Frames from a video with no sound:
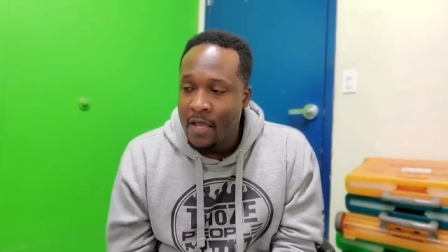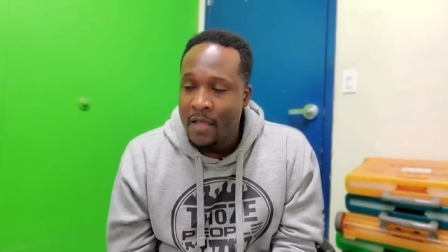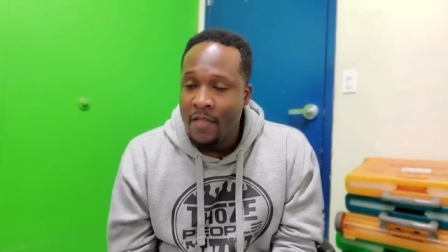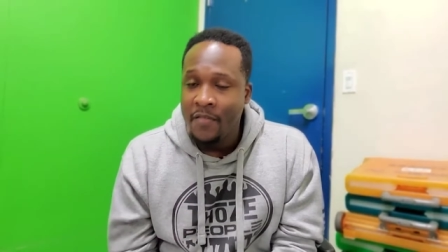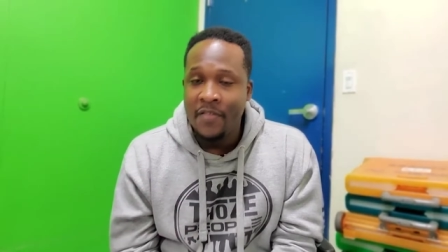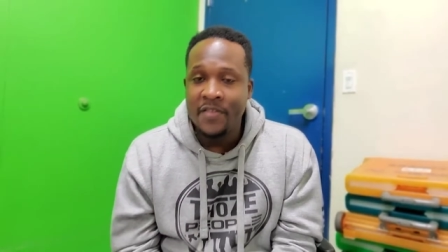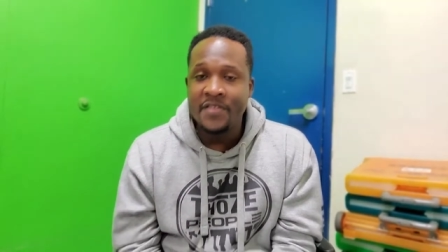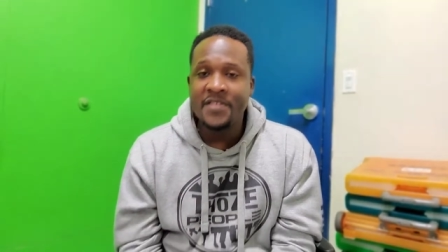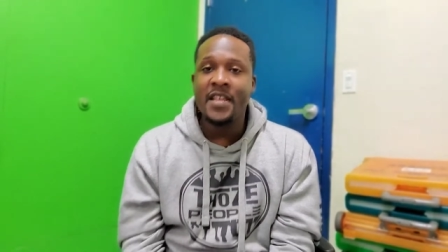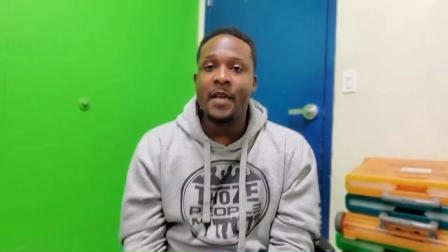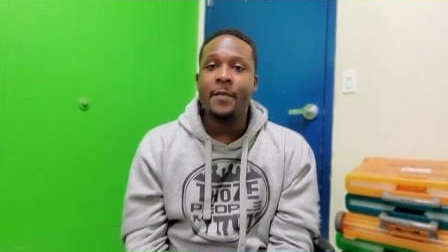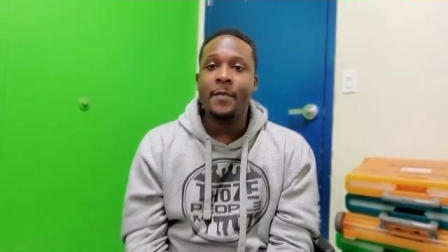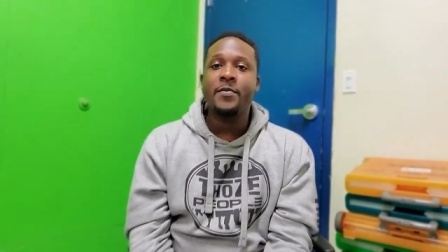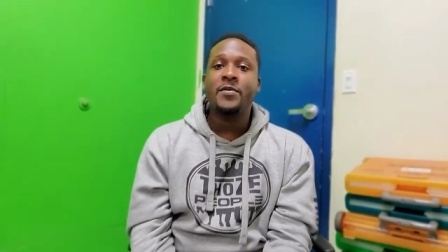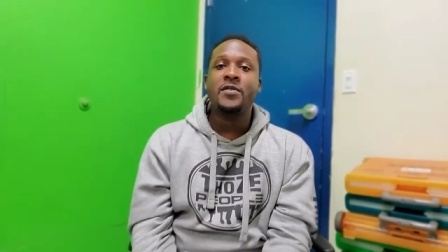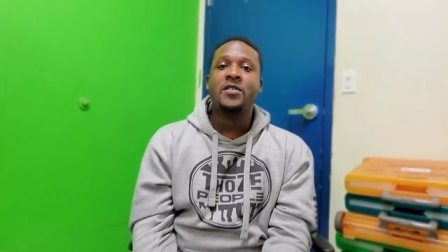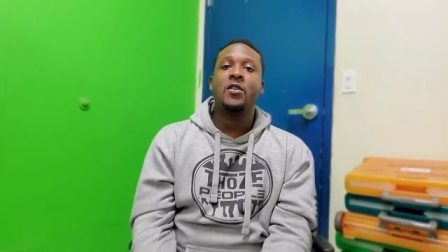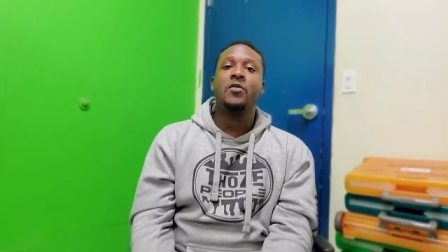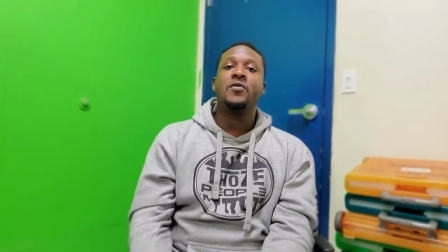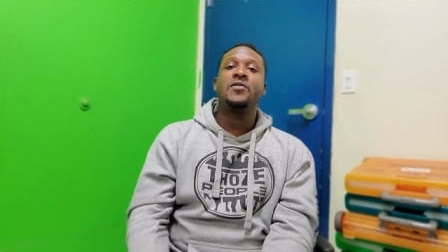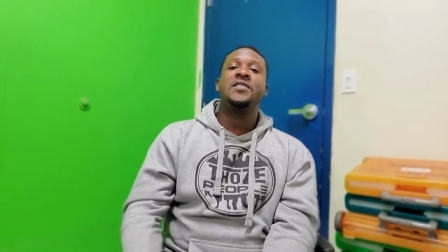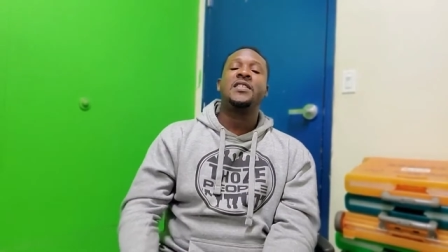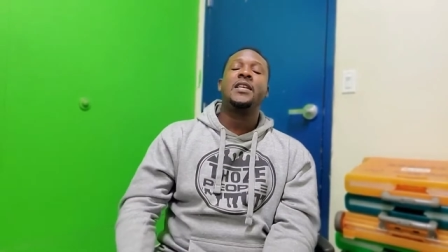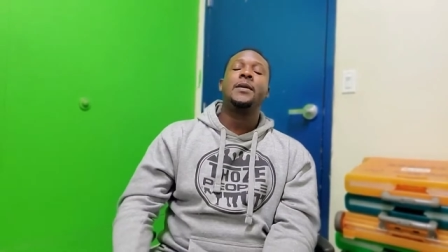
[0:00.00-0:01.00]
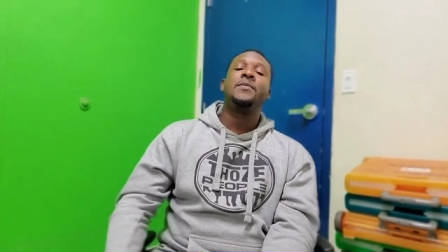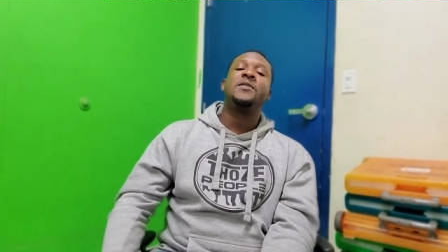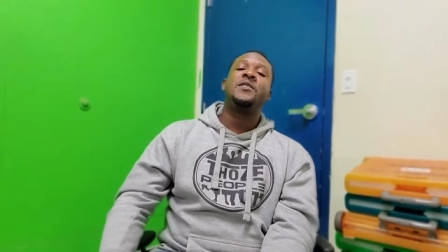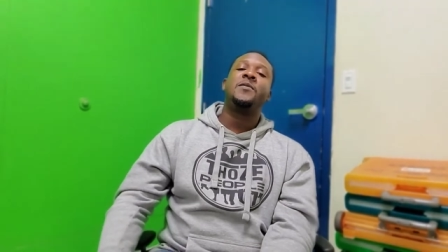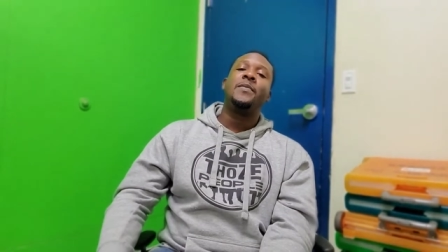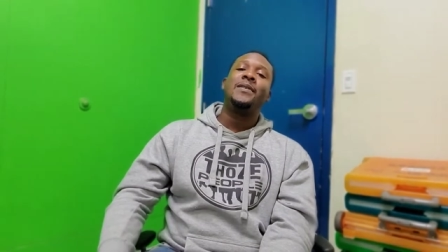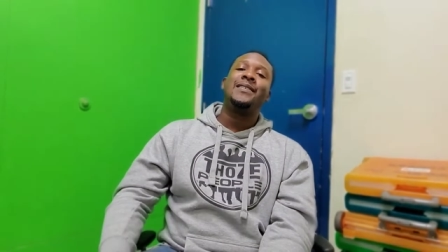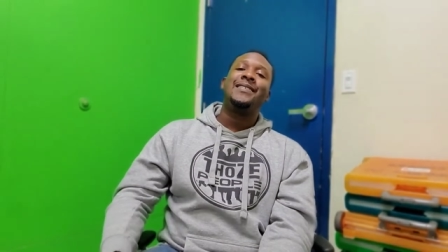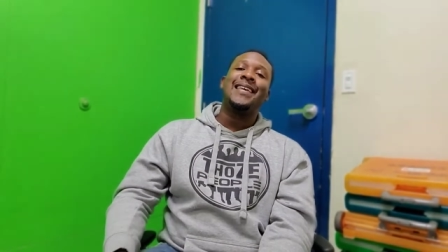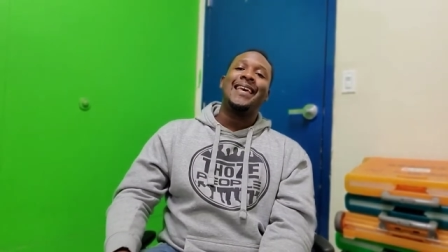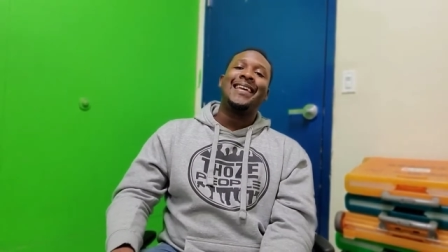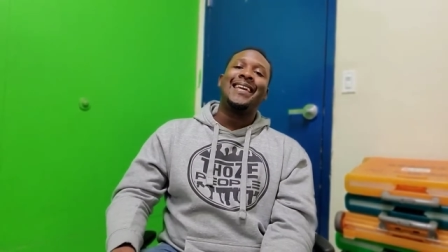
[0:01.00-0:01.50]
This episode seems to
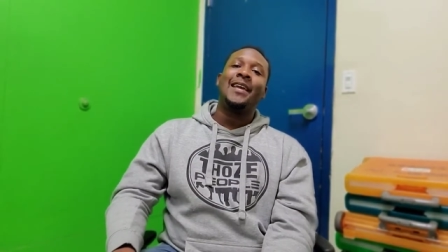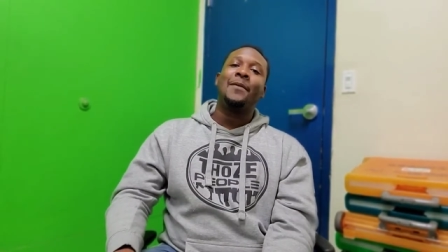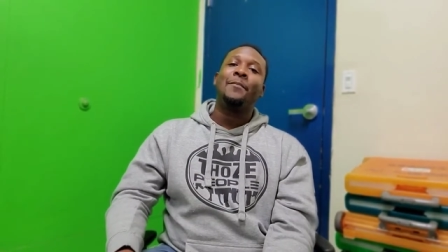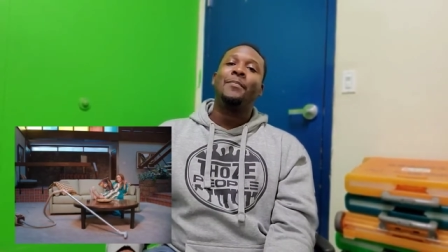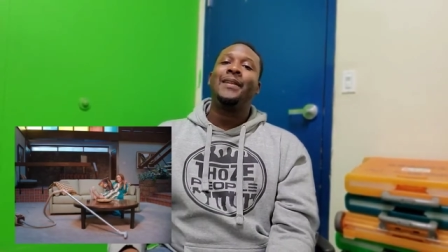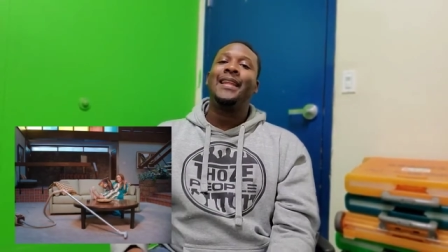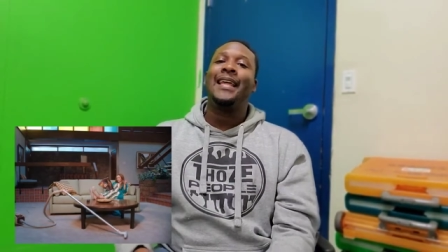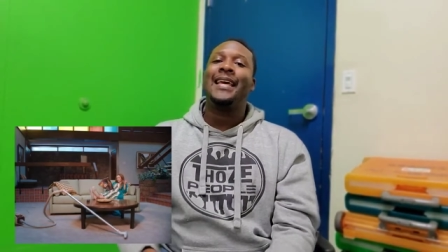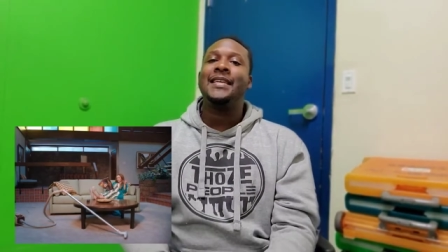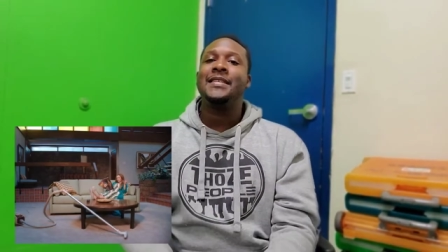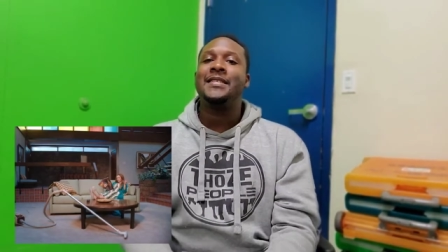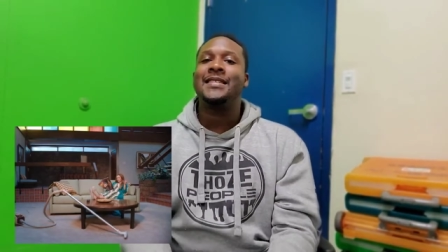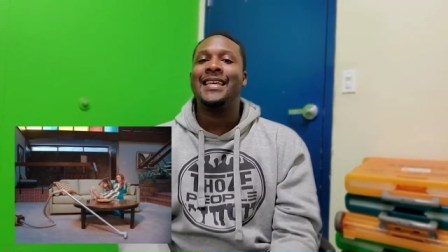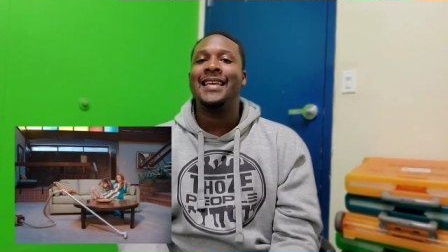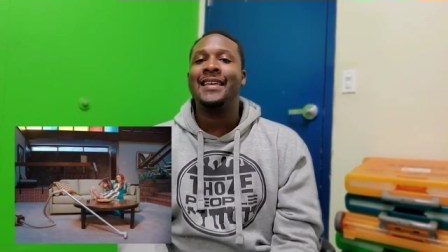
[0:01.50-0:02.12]
be taking place